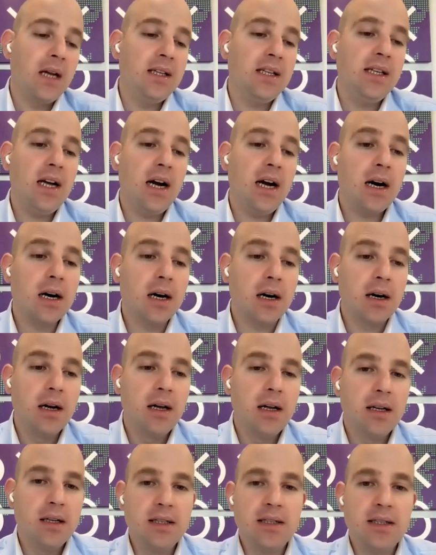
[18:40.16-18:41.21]
DR,
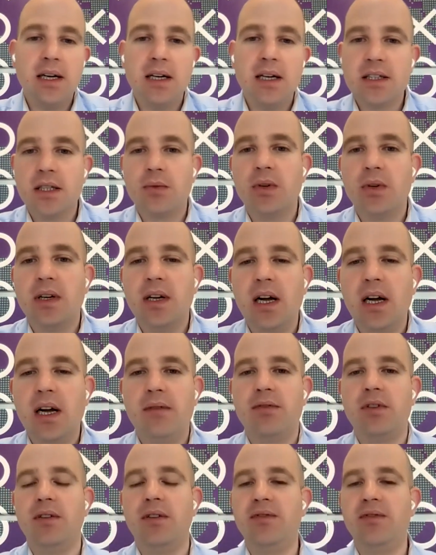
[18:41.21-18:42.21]
disaster recovery,